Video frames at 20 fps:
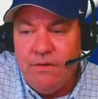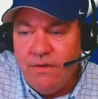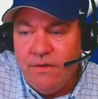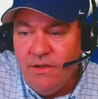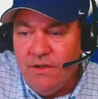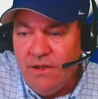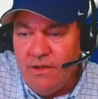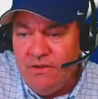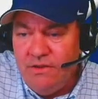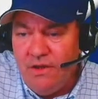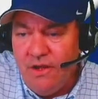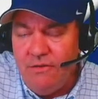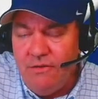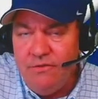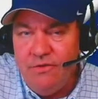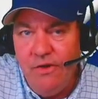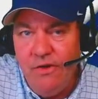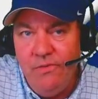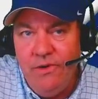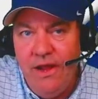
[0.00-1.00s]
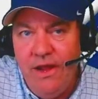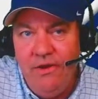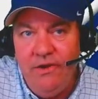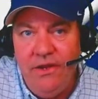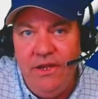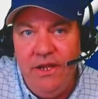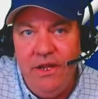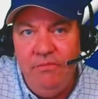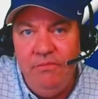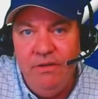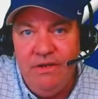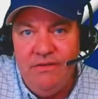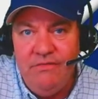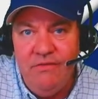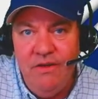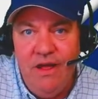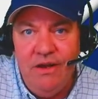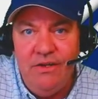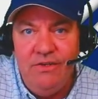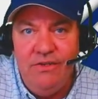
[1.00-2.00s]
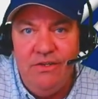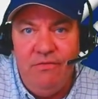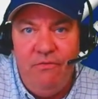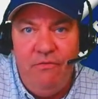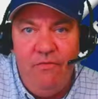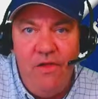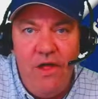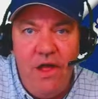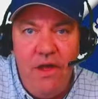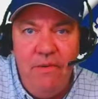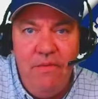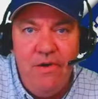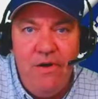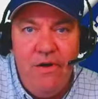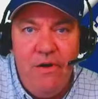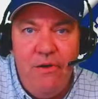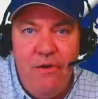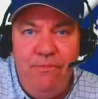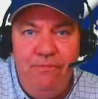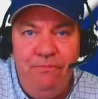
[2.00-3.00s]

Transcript: But it's not. It's just a fly ball.